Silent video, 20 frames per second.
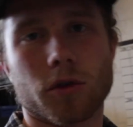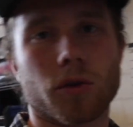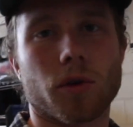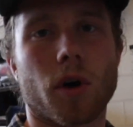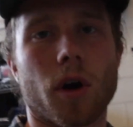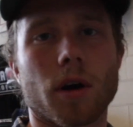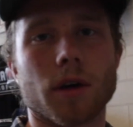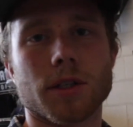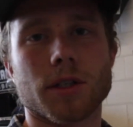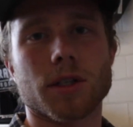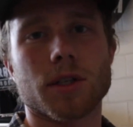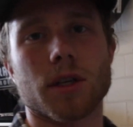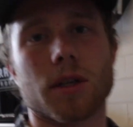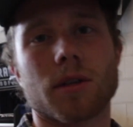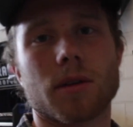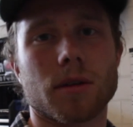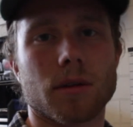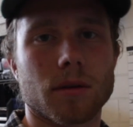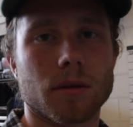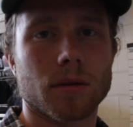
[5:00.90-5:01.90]
cross
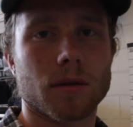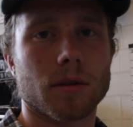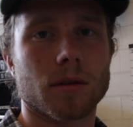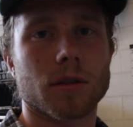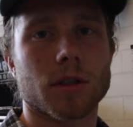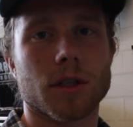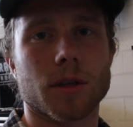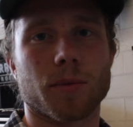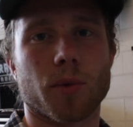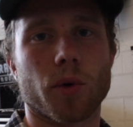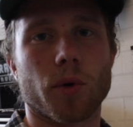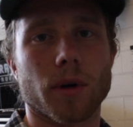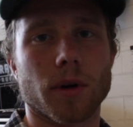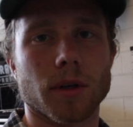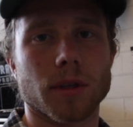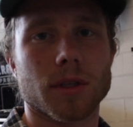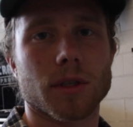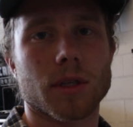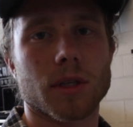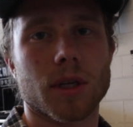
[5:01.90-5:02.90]

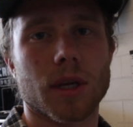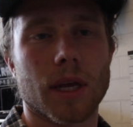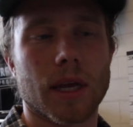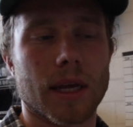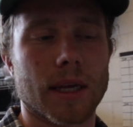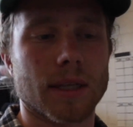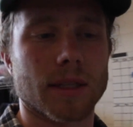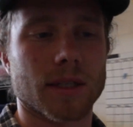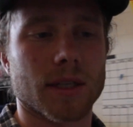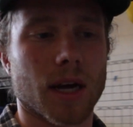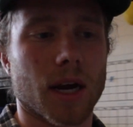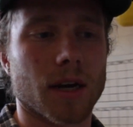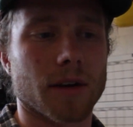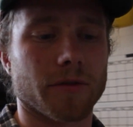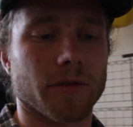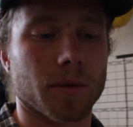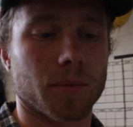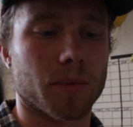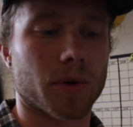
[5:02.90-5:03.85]
supports inside of the